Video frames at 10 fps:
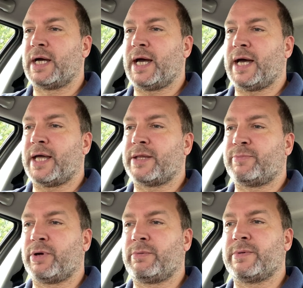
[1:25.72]
And the
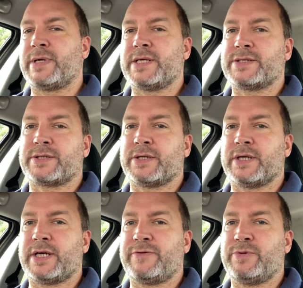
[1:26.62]
problem is
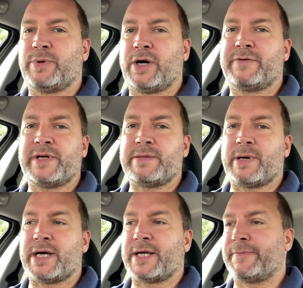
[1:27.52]
that if you buy off
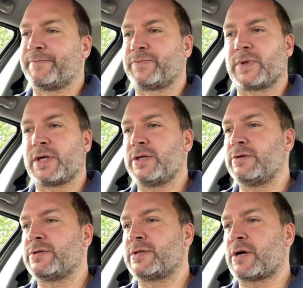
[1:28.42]
eBay,
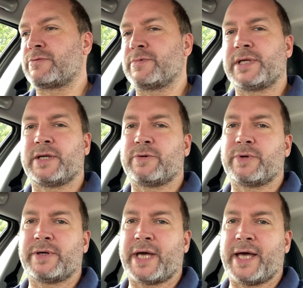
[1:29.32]
you don't really know
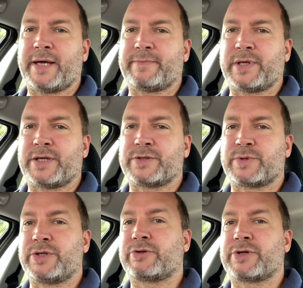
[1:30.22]
what you're getting, because
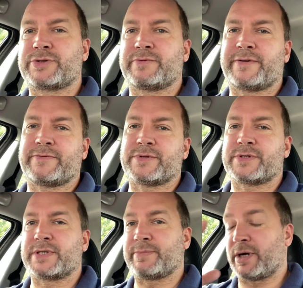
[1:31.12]
when you
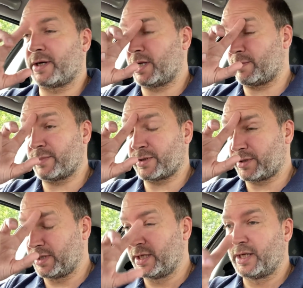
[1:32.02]
cross-reference the part
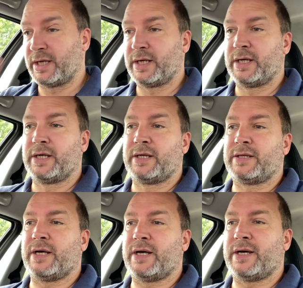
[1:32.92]
numbers,
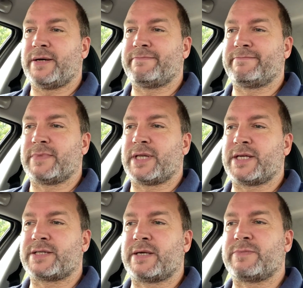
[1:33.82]

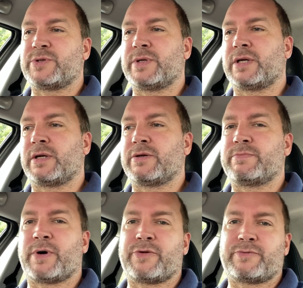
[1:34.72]
they seem to
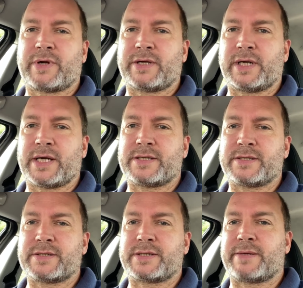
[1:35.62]
include both
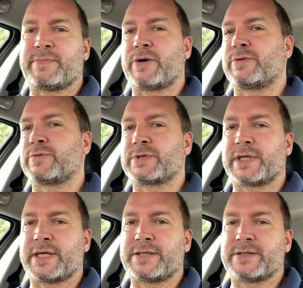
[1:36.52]
regulators and both
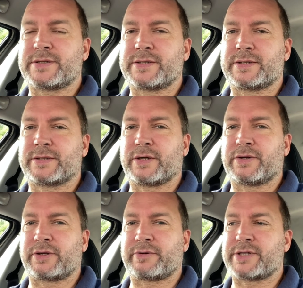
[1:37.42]
alternators
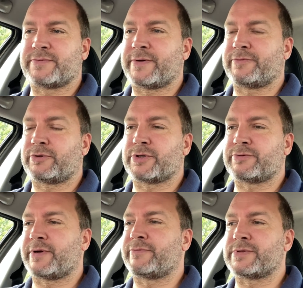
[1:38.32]
on the
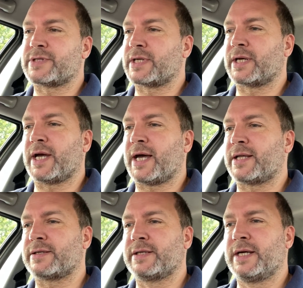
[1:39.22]
cross-referencing,
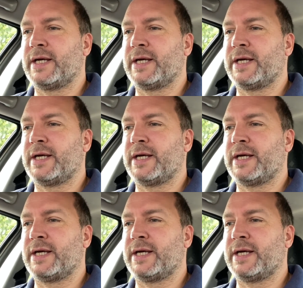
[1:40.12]
and